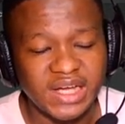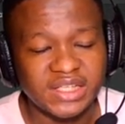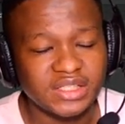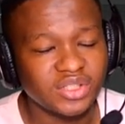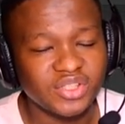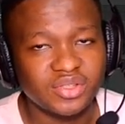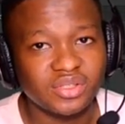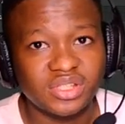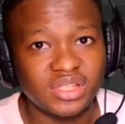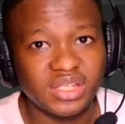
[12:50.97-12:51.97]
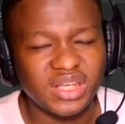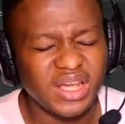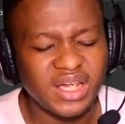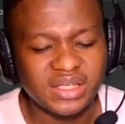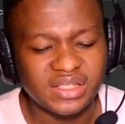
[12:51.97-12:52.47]
and it does not take
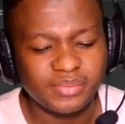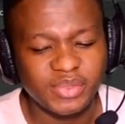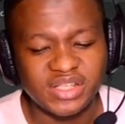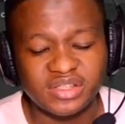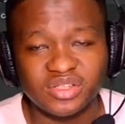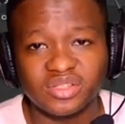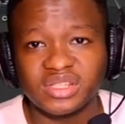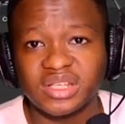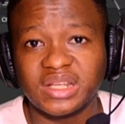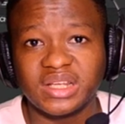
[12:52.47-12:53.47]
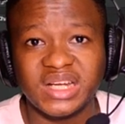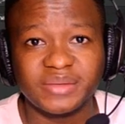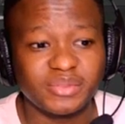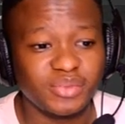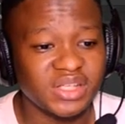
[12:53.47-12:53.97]
any space, it does not take any RAM
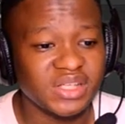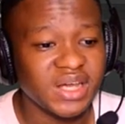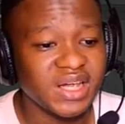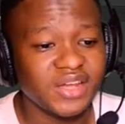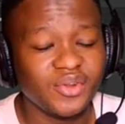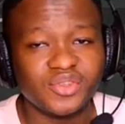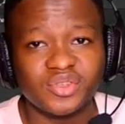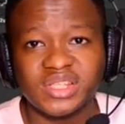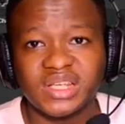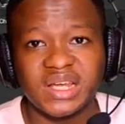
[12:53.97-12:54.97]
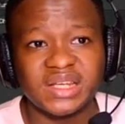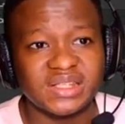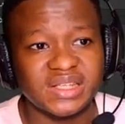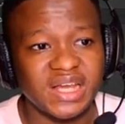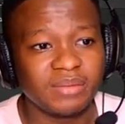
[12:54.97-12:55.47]
space, it does not take any
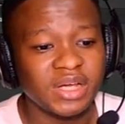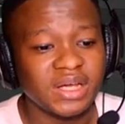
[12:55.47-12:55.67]
time.